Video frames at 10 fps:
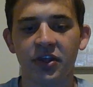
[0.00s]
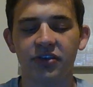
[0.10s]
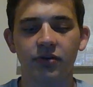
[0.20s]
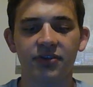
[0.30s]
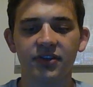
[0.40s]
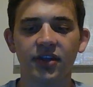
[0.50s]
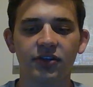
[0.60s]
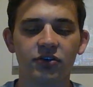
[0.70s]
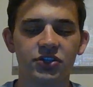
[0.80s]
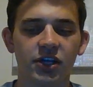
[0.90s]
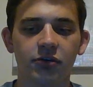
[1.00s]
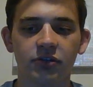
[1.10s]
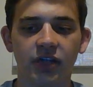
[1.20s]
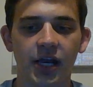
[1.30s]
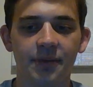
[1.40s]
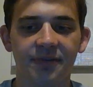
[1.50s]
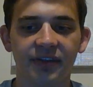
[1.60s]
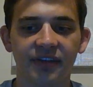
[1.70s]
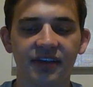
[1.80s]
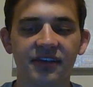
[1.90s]
So I think that their general lineup for
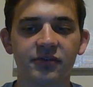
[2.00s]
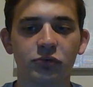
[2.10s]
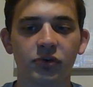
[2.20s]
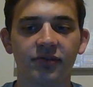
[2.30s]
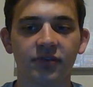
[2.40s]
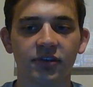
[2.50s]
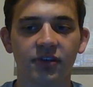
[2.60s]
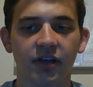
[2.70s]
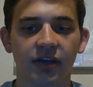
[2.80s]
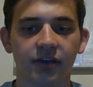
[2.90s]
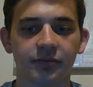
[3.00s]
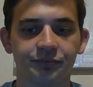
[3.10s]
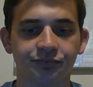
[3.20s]
the season would have looked like